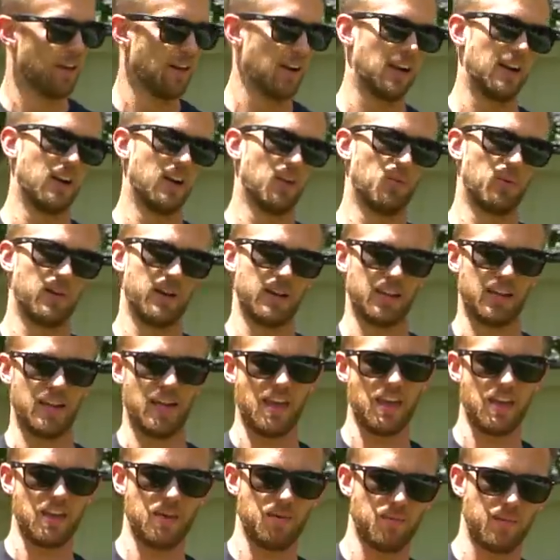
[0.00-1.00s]
Uh, when it
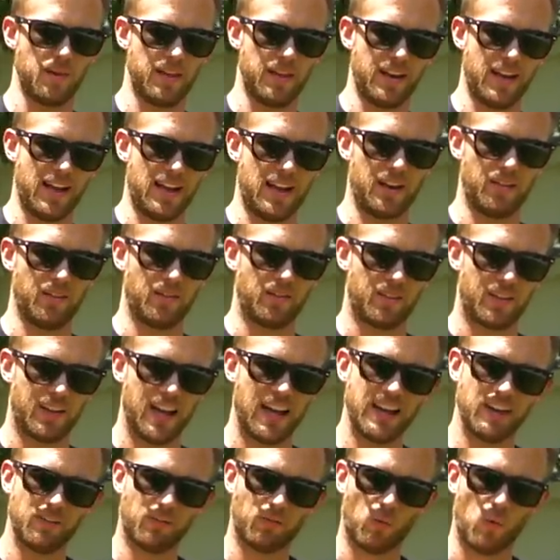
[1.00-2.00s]
came, it had
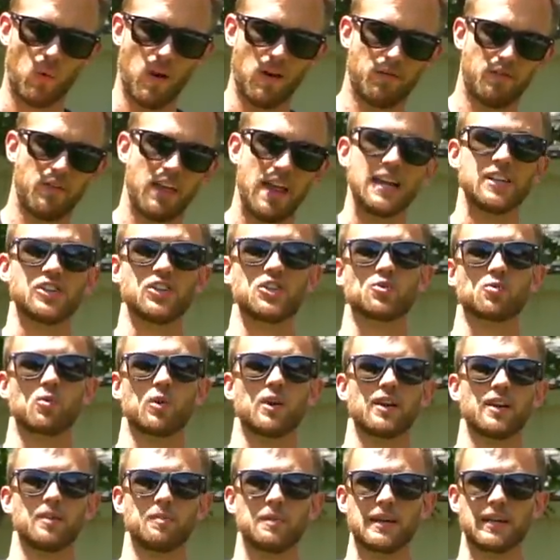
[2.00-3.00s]
kind of rough edges
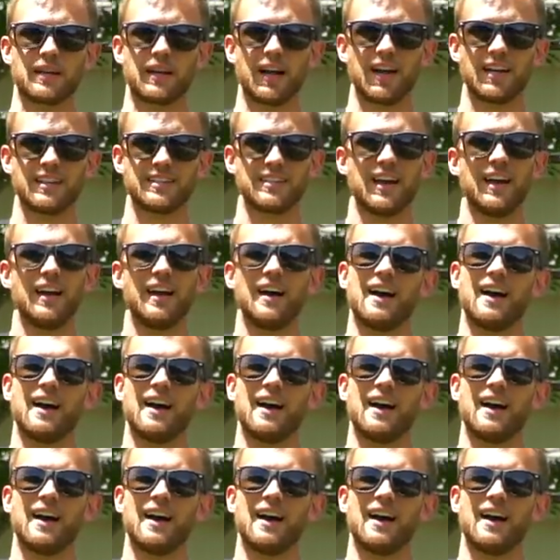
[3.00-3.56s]
where it had been cut.